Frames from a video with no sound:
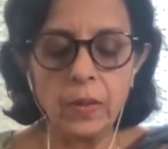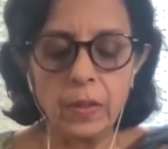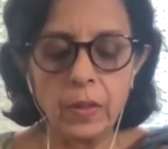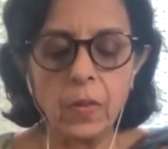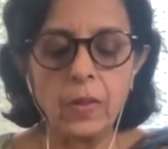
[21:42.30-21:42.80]

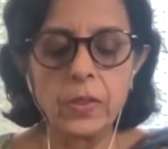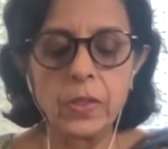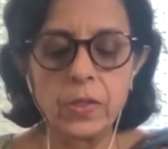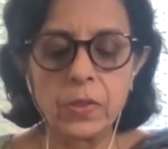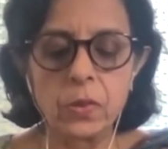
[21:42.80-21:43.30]

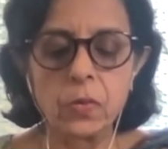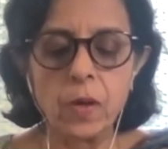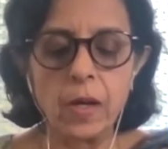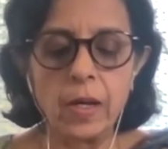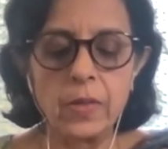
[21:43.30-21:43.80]
colleges,
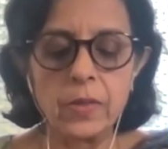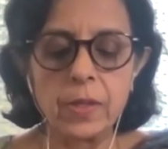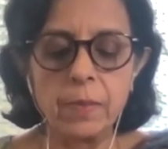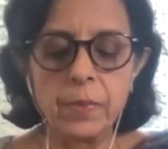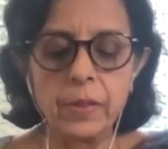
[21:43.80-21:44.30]
gurdwaras,
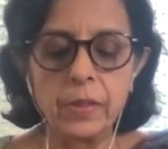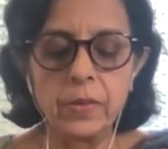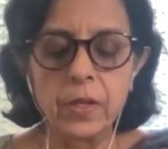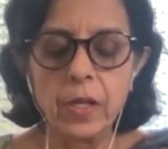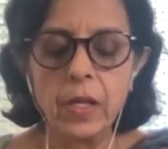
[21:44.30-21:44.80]

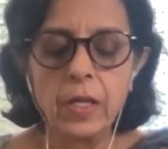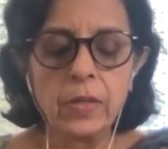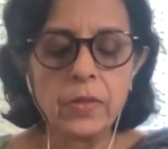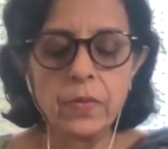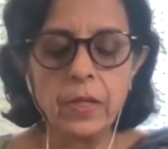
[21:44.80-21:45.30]
temples,
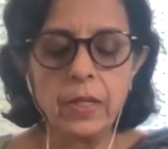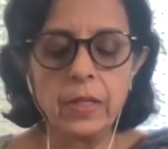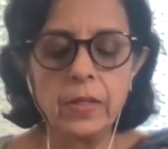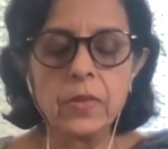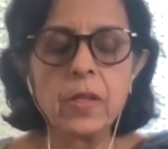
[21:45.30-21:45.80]

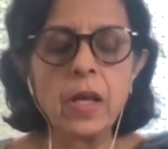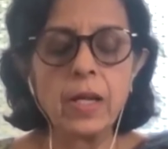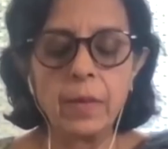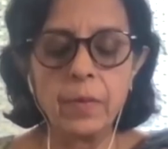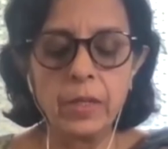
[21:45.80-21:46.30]
civilians,
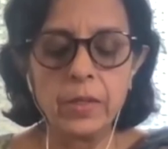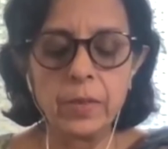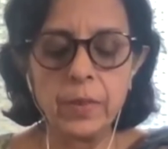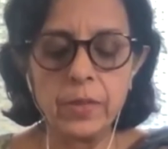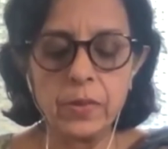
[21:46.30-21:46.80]
and our
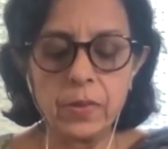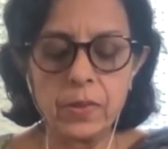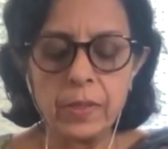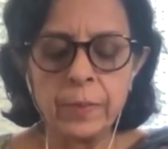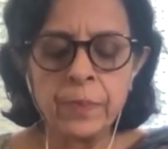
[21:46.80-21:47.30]
military bases.